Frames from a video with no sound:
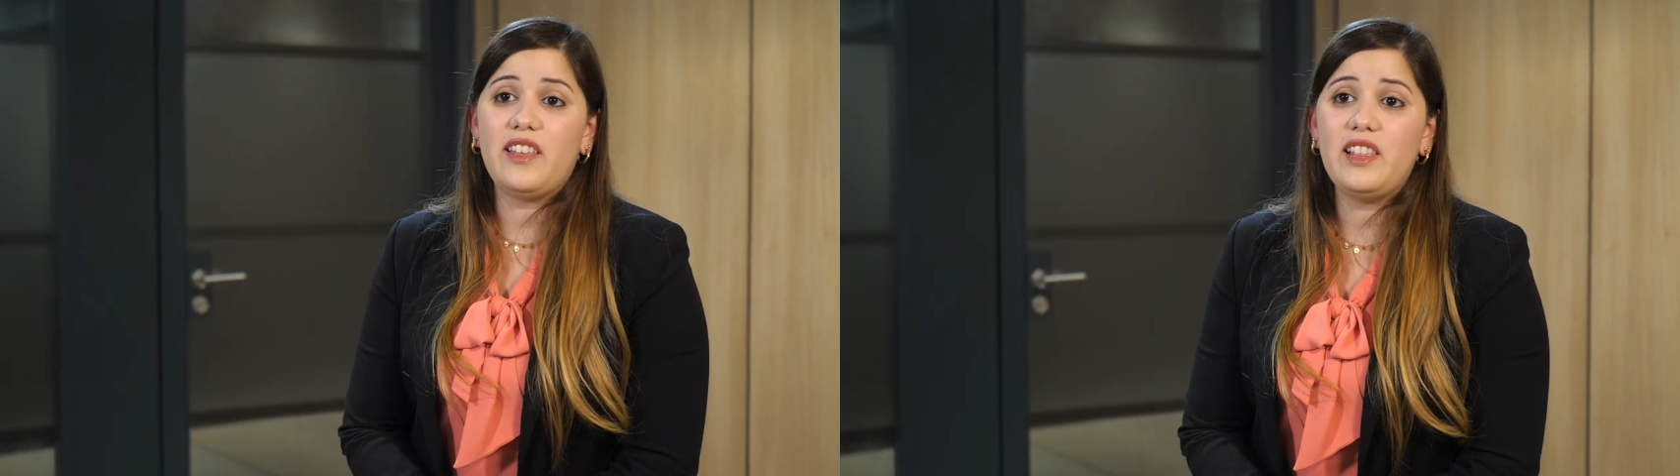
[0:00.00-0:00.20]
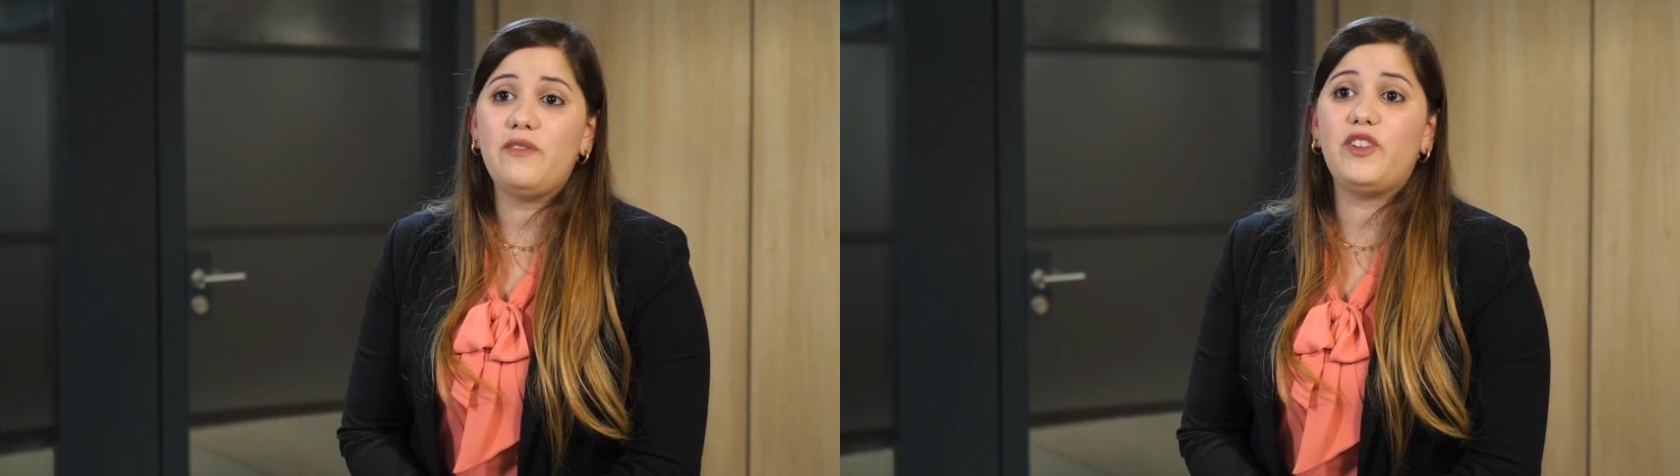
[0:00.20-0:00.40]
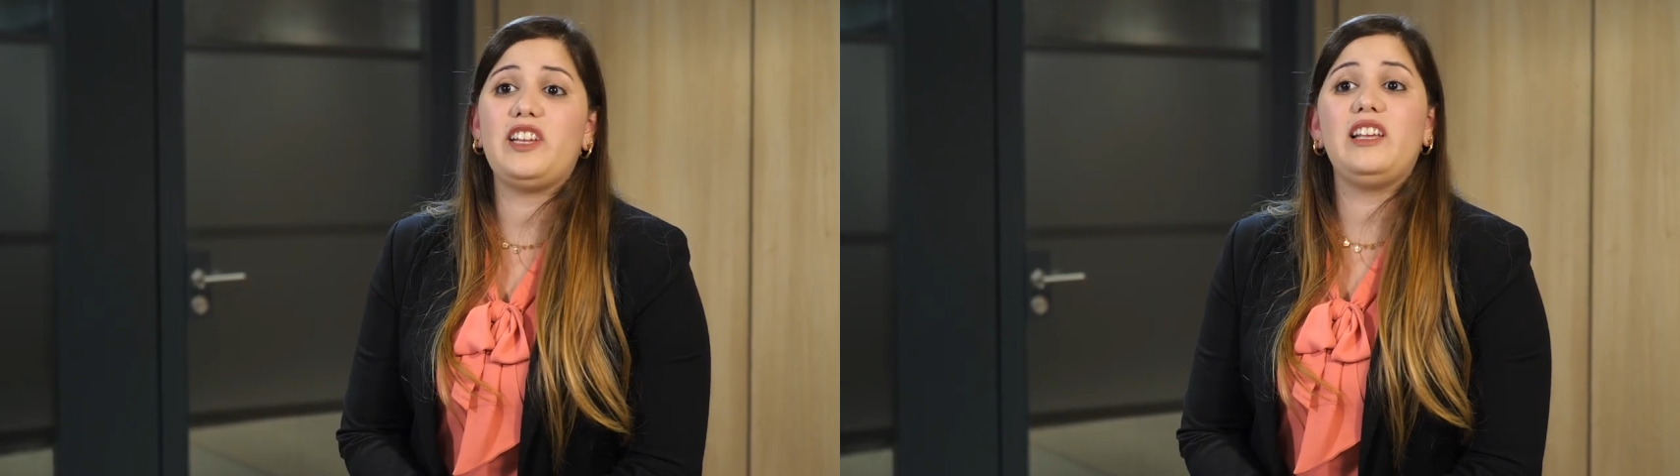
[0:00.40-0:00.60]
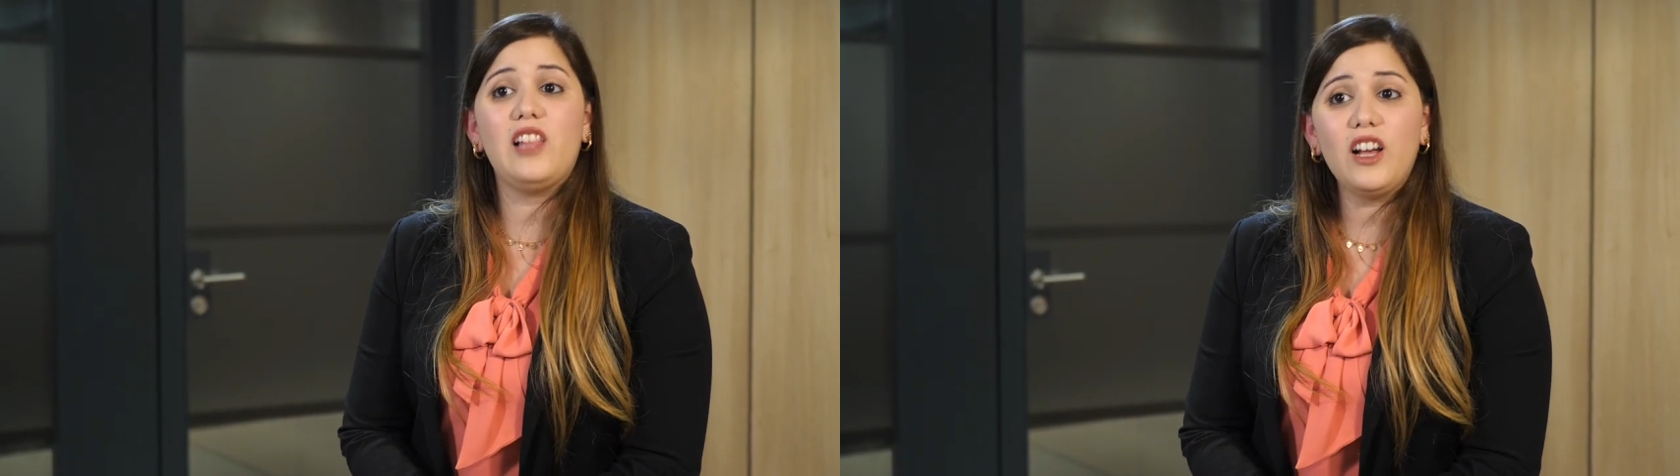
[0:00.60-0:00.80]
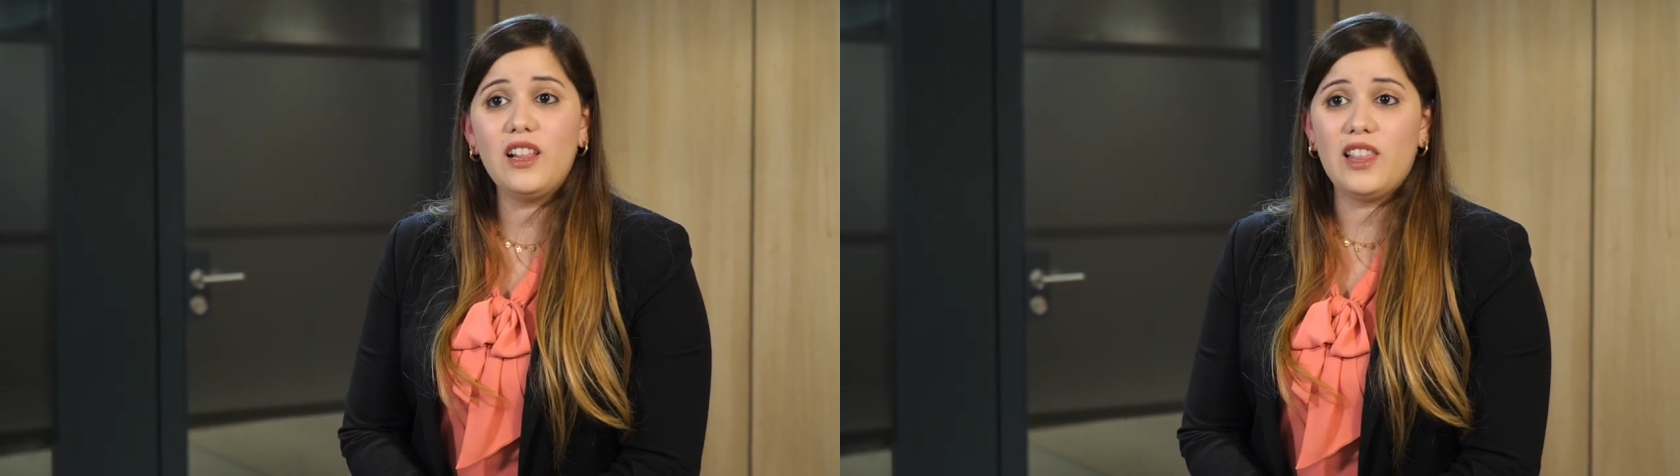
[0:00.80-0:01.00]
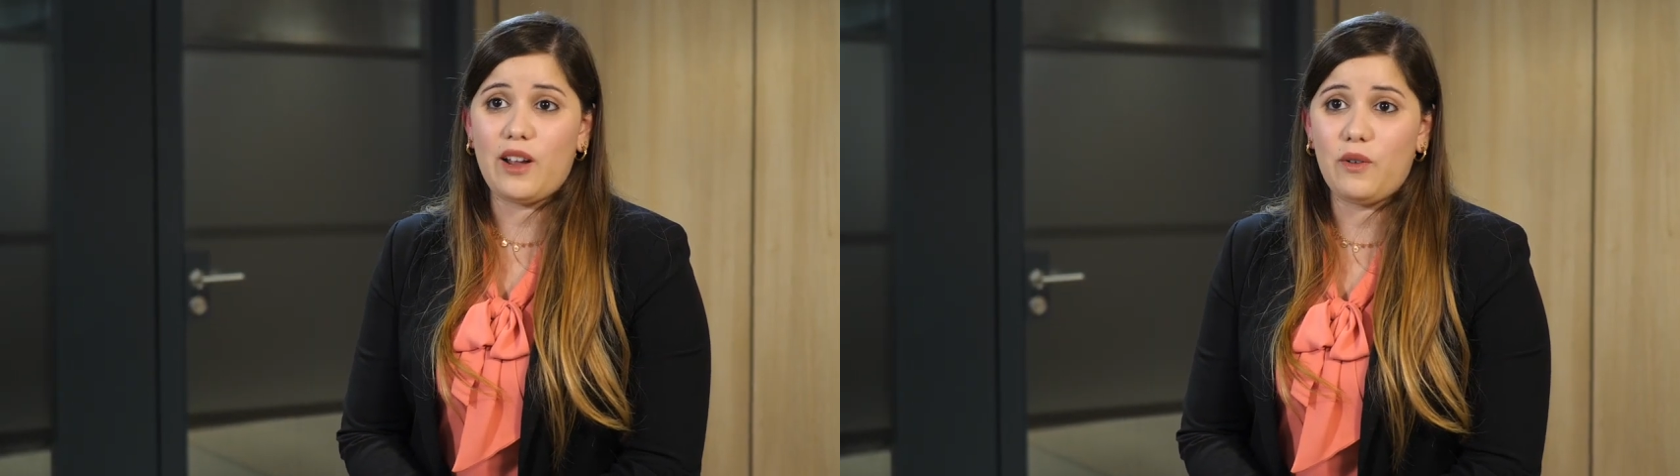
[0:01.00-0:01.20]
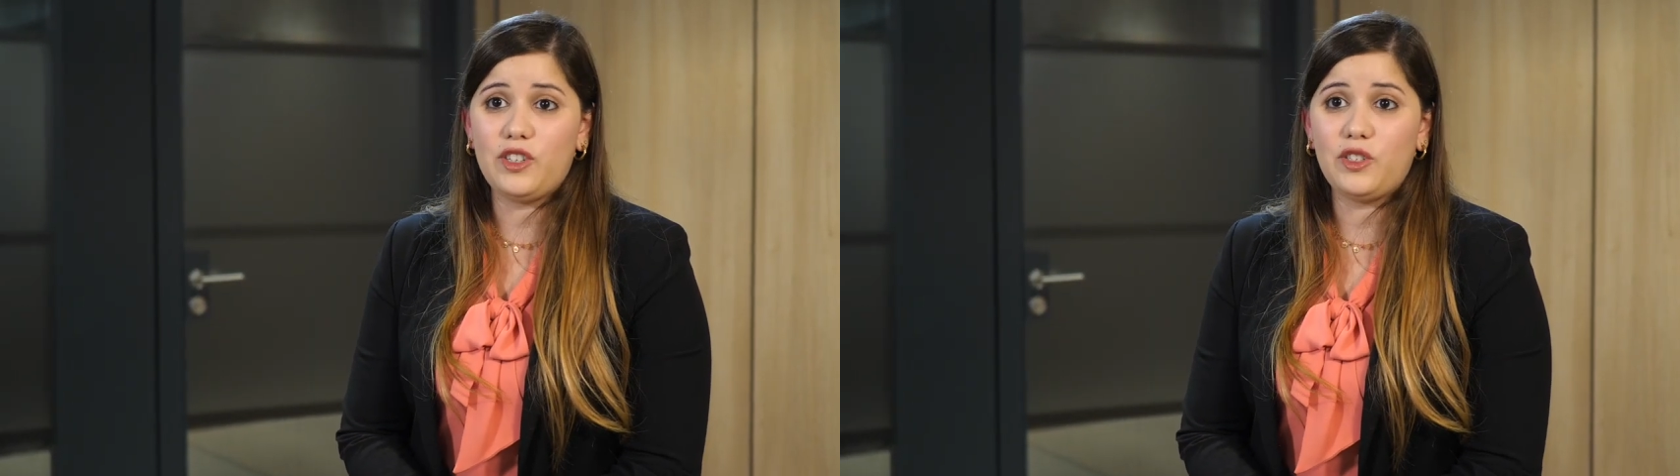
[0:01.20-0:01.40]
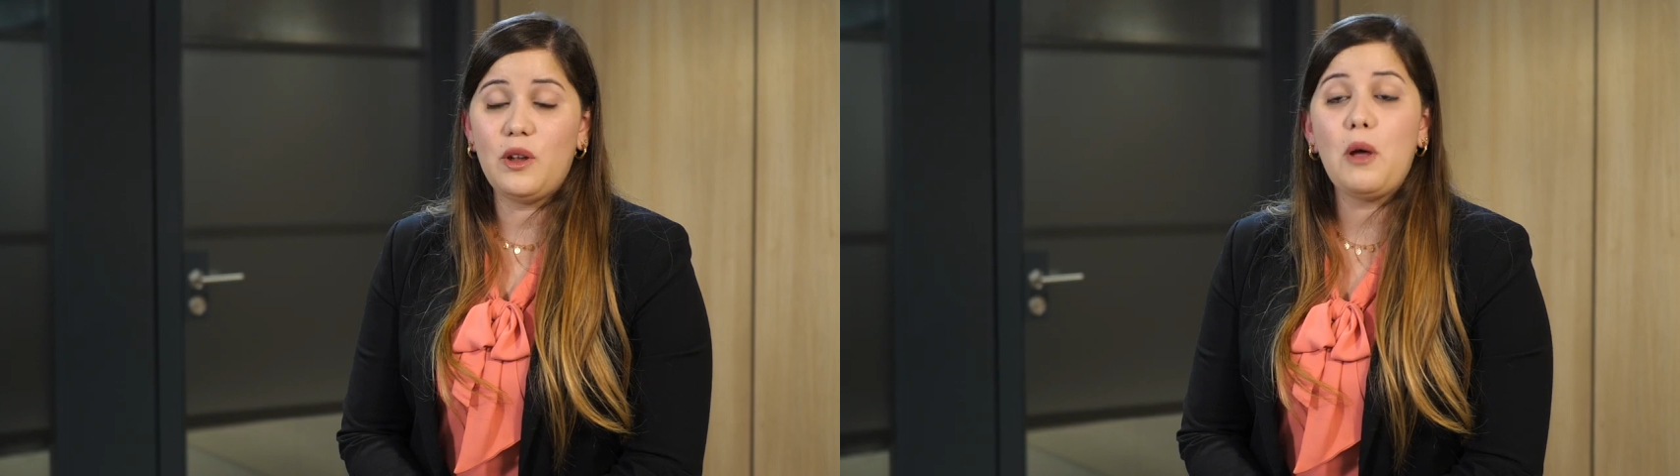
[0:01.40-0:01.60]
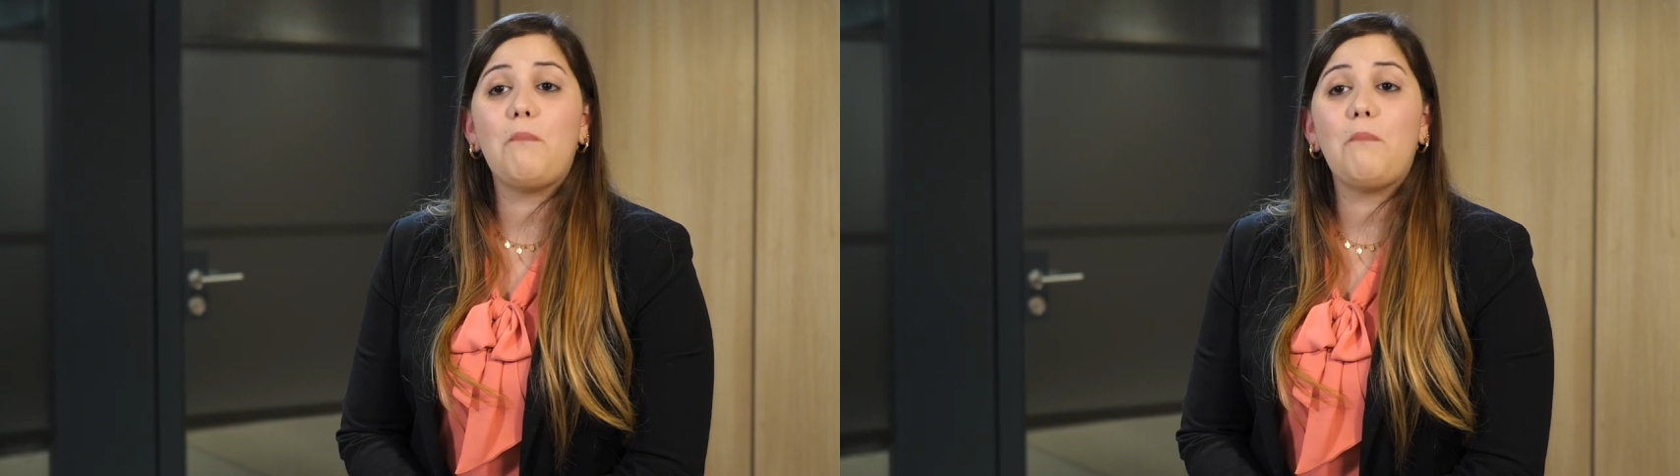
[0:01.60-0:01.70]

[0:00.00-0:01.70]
delivered in local language